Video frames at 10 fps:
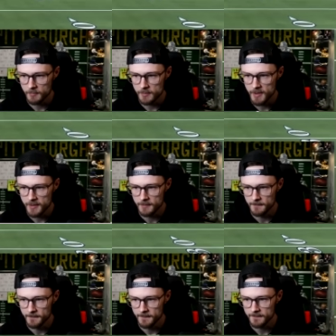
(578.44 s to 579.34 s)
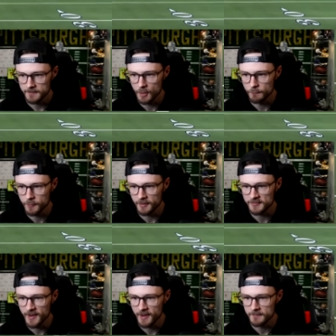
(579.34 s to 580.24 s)
Maybe we bait him. Go for it
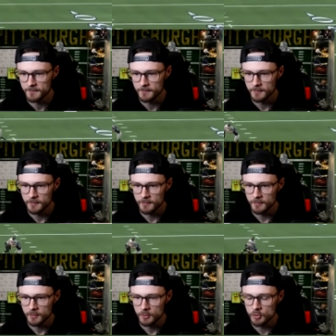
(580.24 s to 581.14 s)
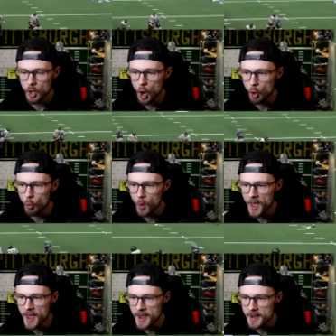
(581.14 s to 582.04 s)
outside. No
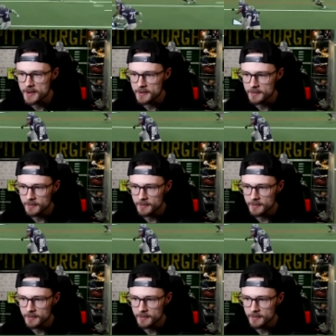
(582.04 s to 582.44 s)
way.